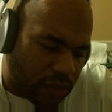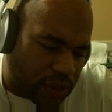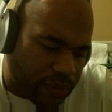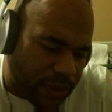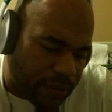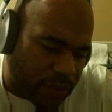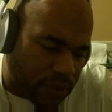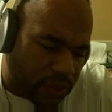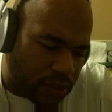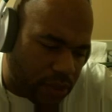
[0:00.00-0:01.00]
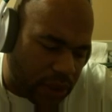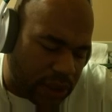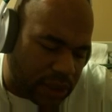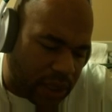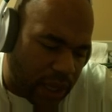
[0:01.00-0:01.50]
Most people
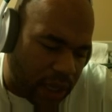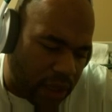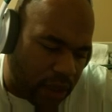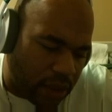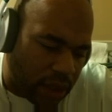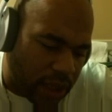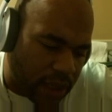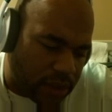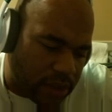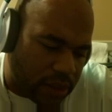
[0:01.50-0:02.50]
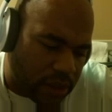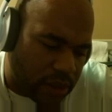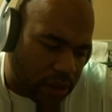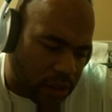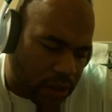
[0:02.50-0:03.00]
in his clan and other clans,
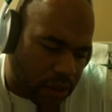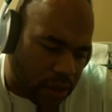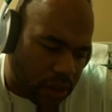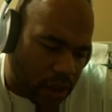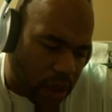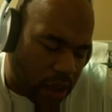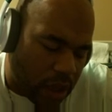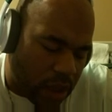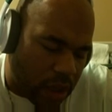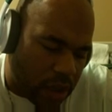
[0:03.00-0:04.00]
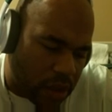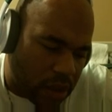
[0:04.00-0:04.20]
gosh,